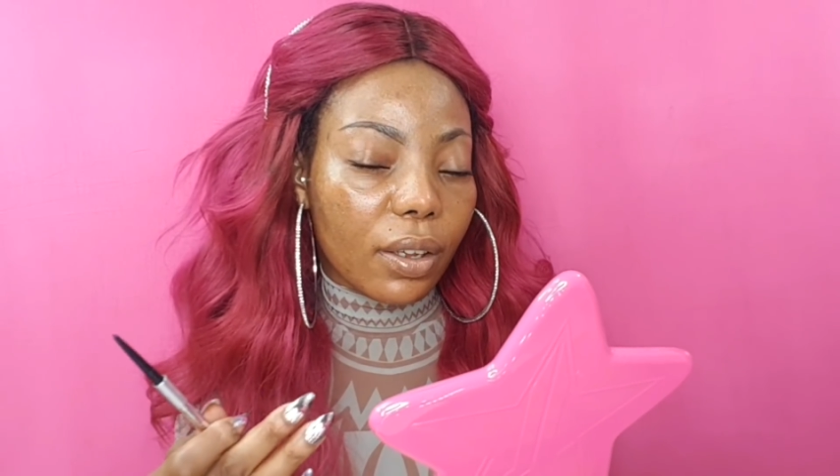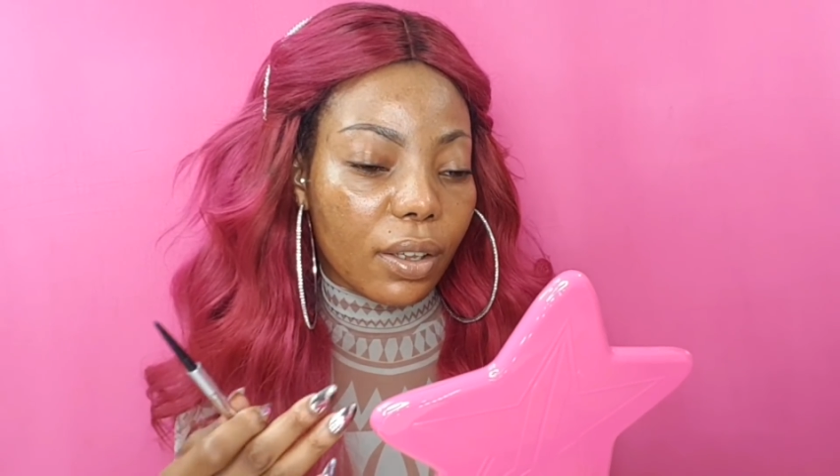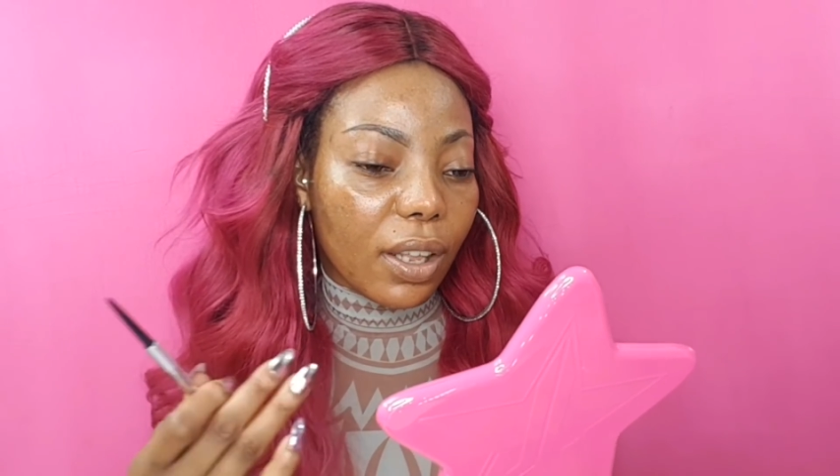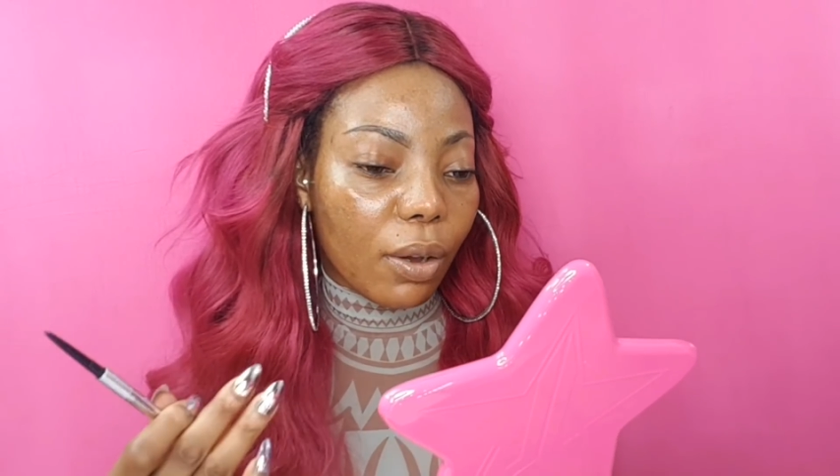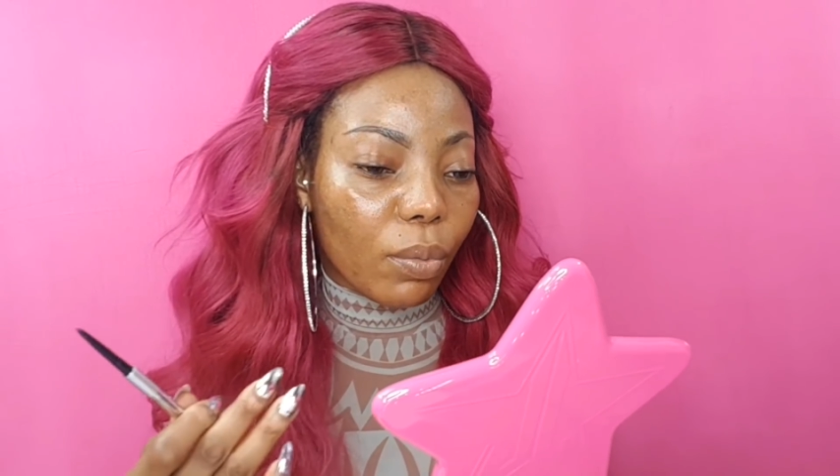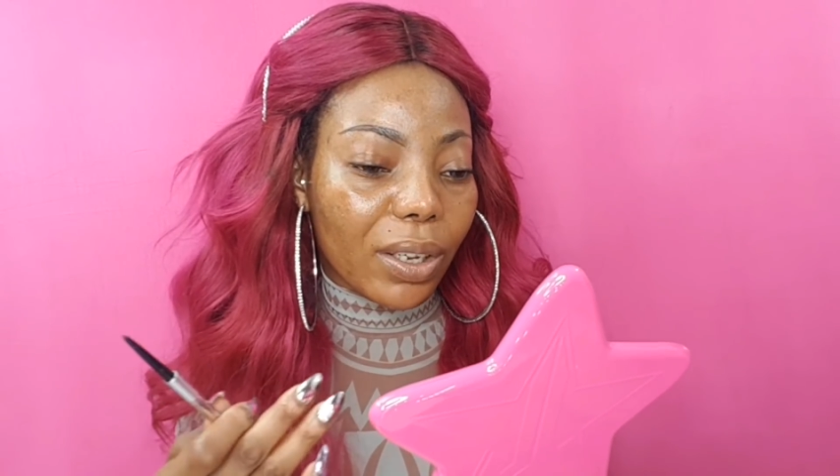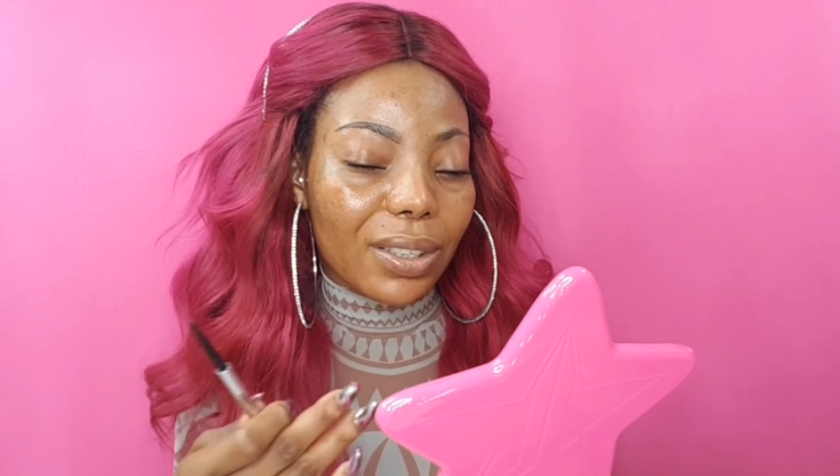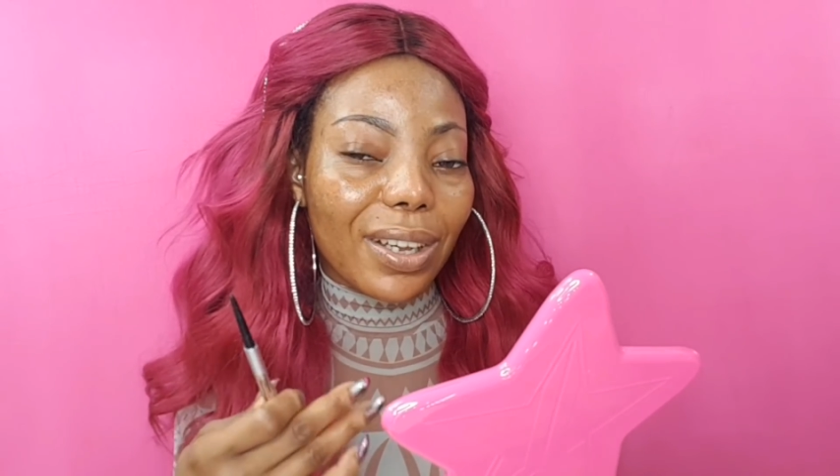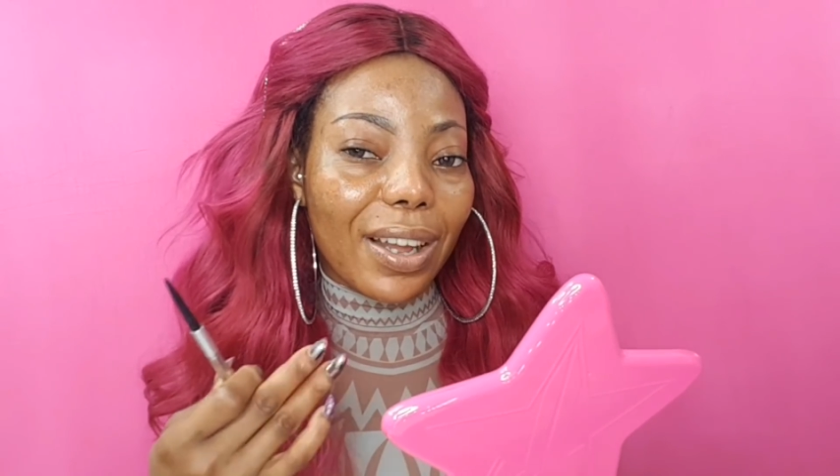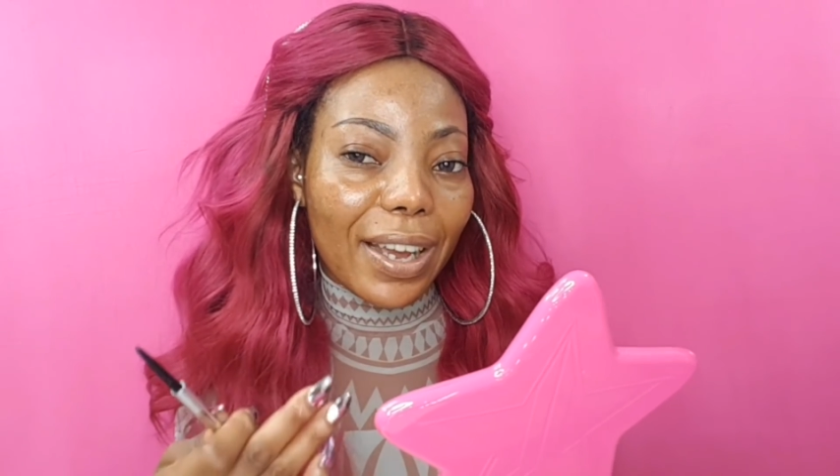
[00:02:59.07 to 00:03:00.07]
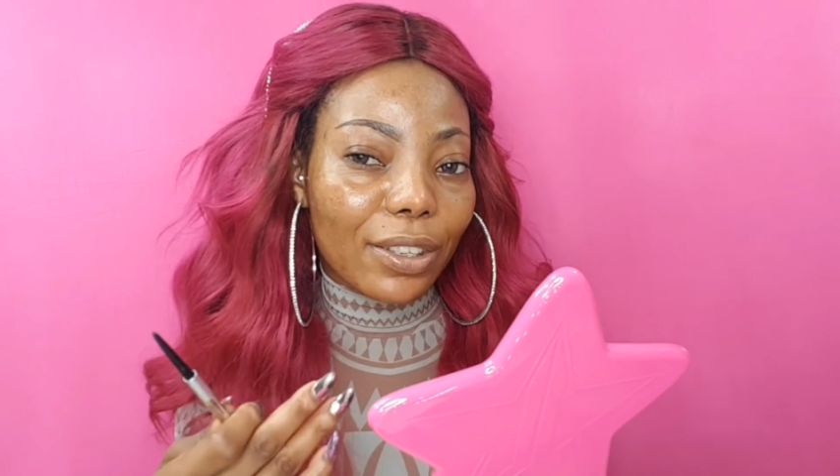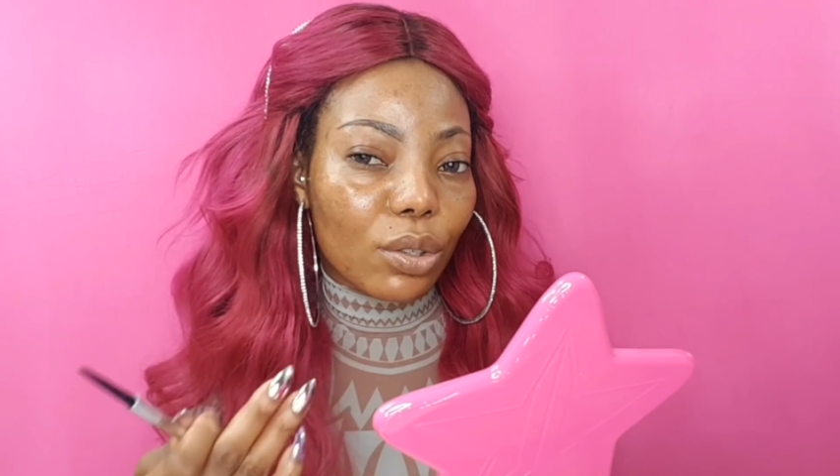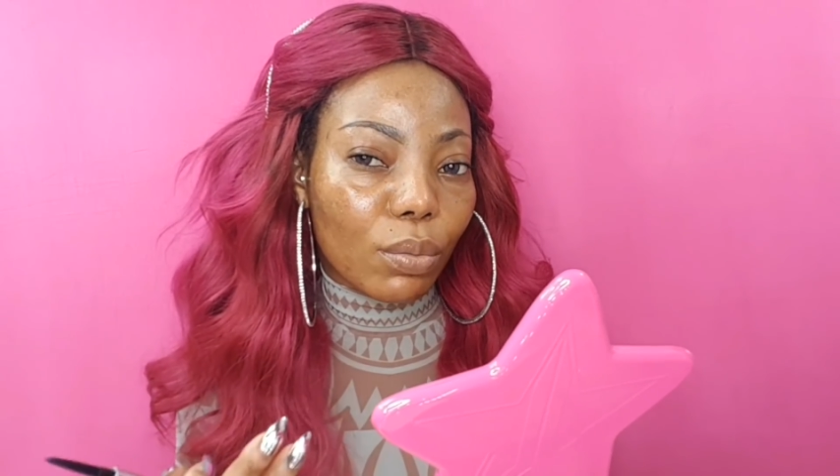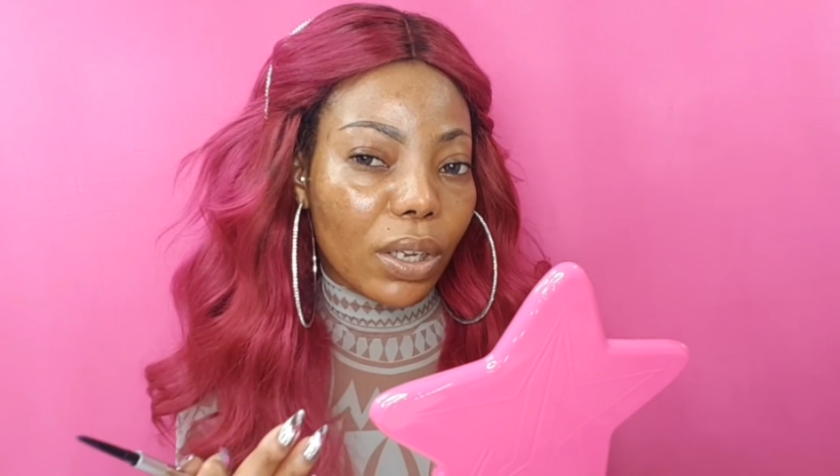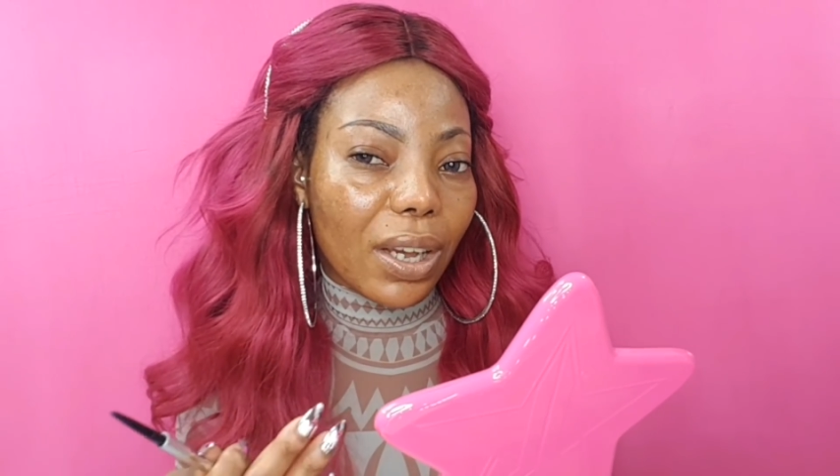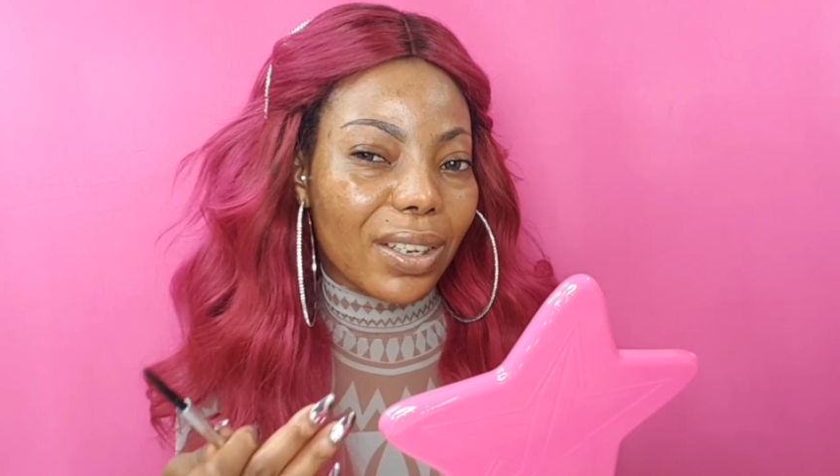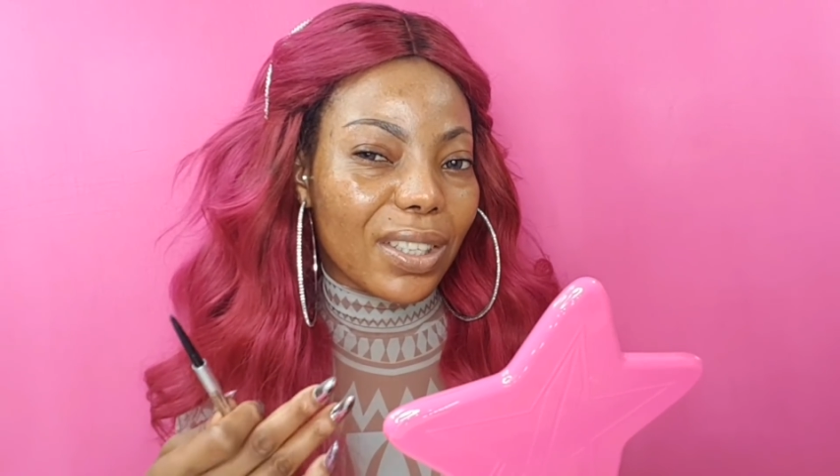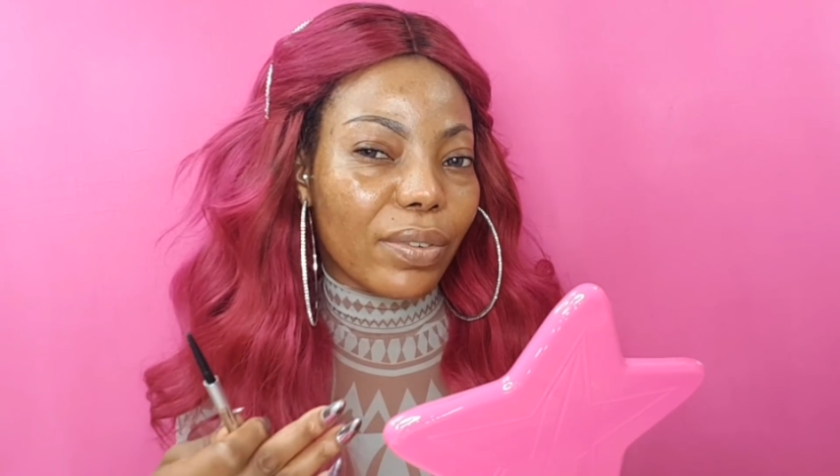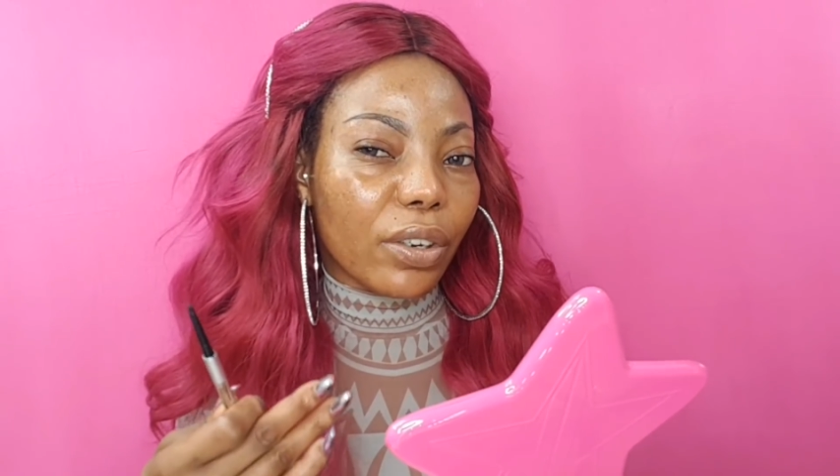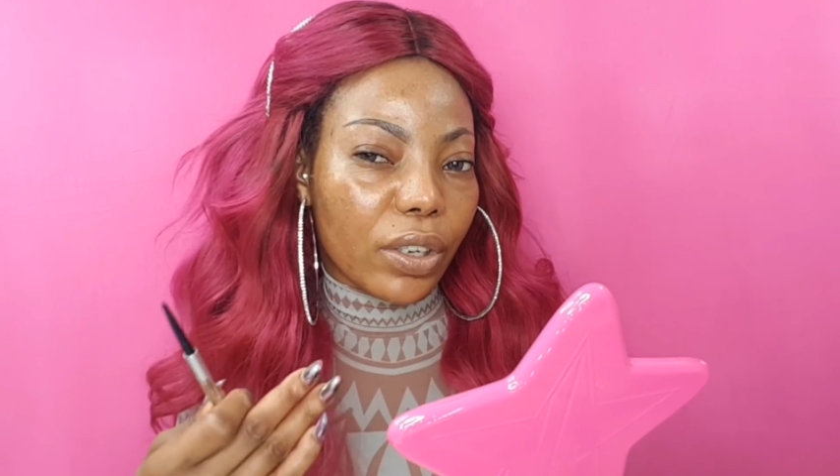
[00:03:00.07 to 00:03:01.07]
In that way, it's a guide to me and
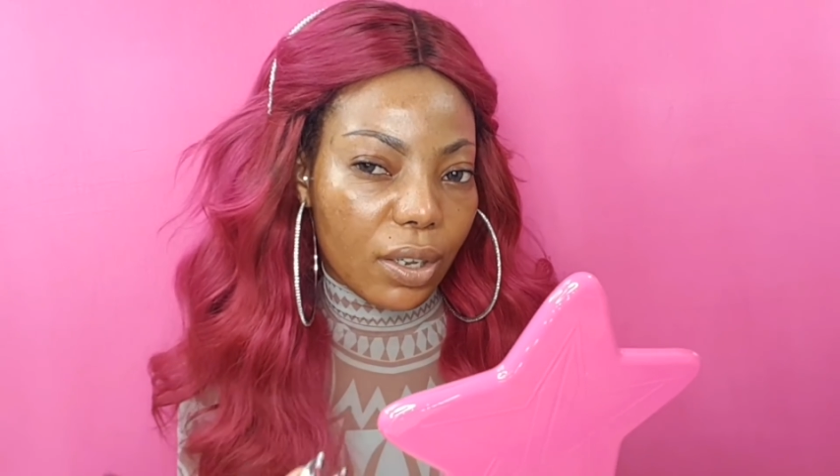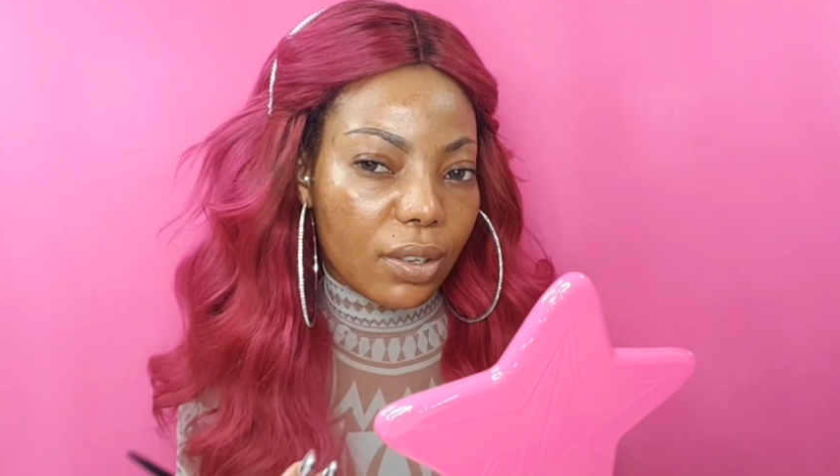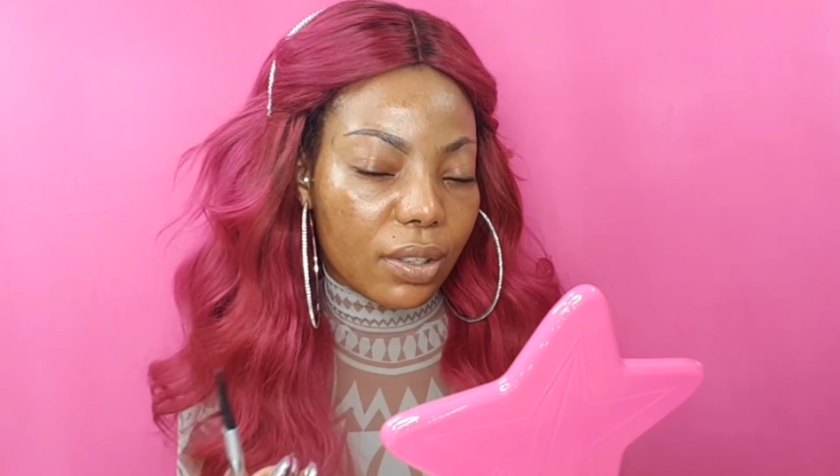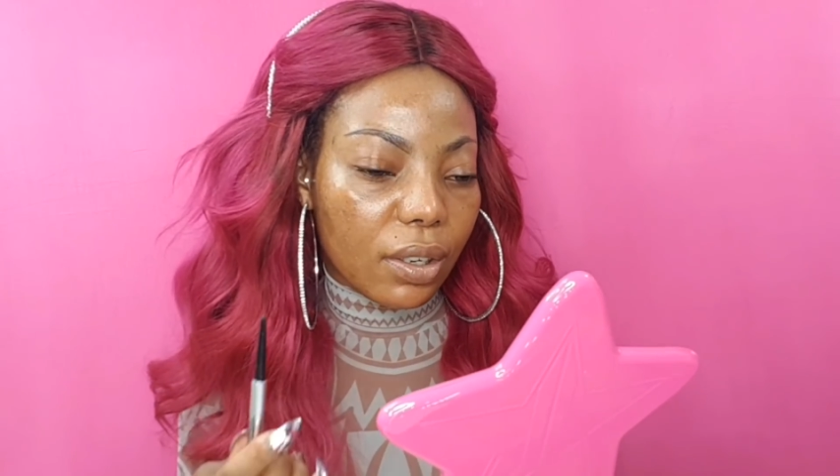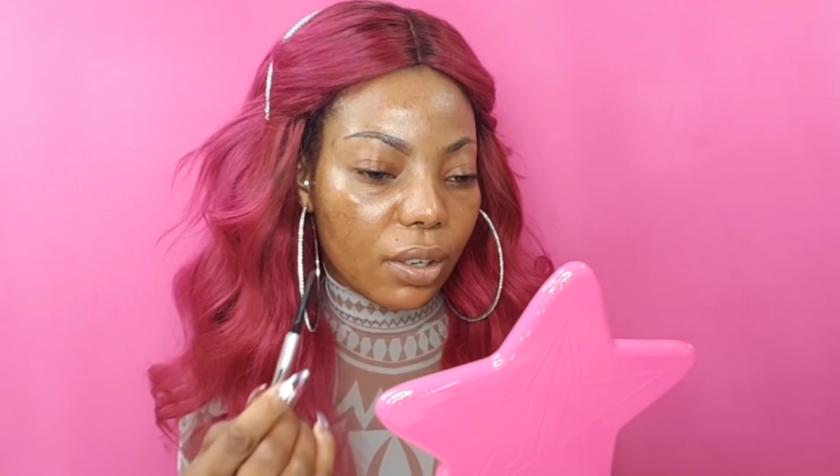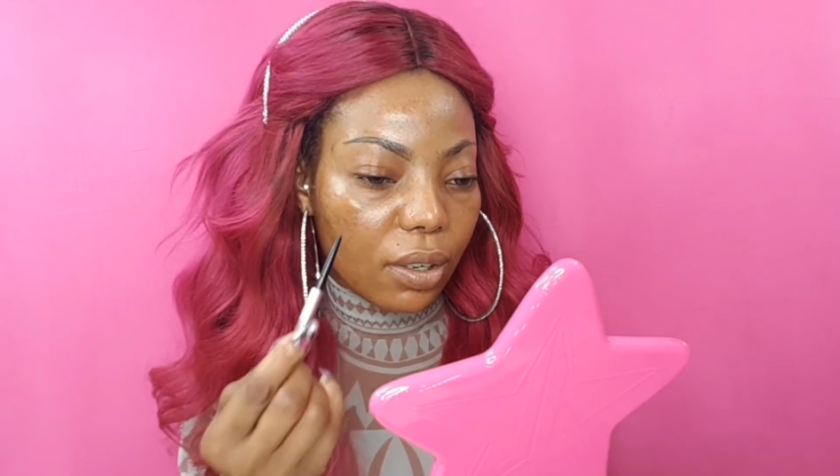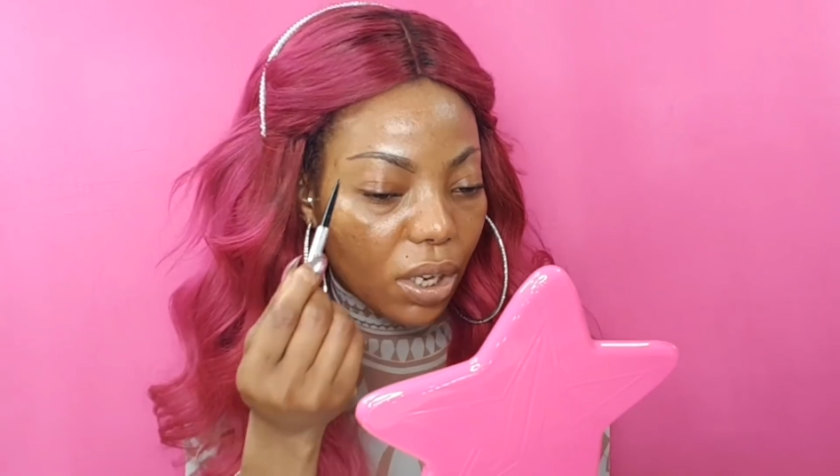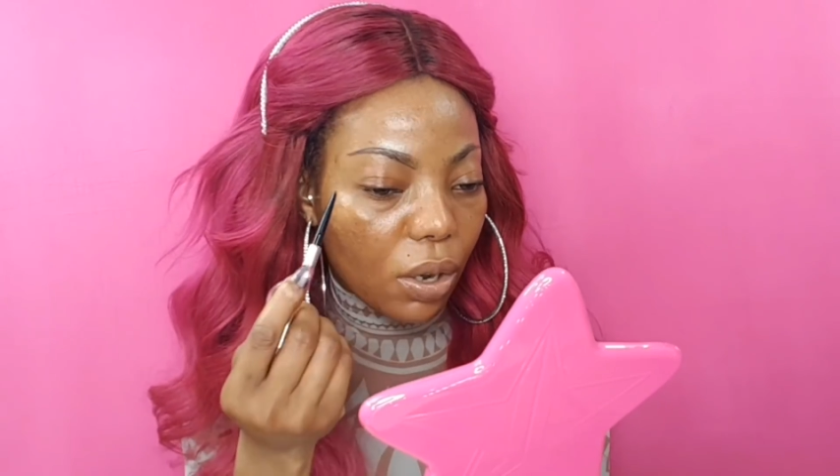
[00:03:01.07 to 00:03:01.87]
it's very easy.